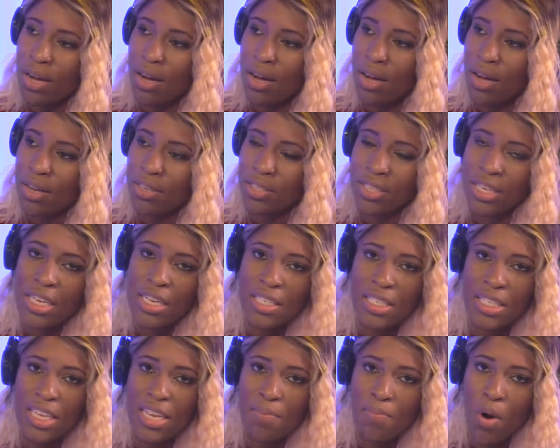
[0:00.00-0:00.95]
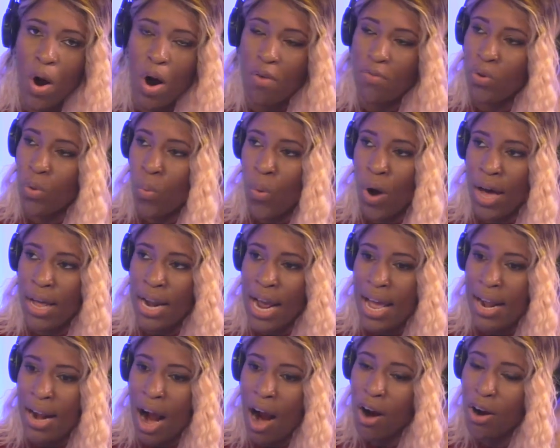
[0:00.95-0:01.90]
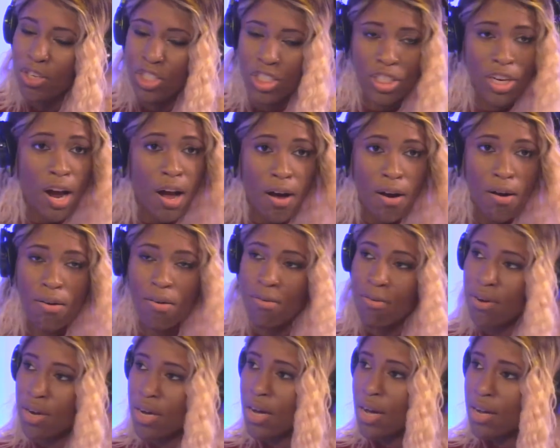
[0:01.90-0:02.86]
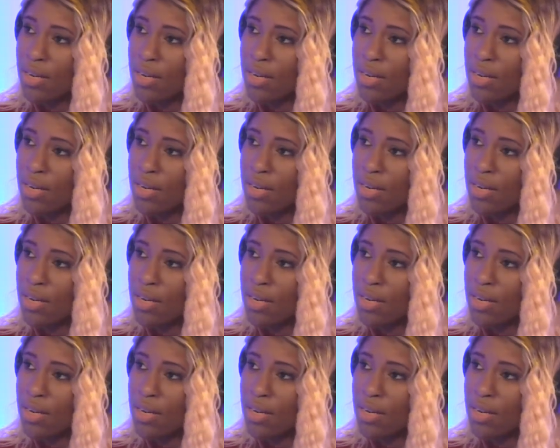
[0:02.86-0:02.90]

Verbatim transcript: DC Marvel one, and our show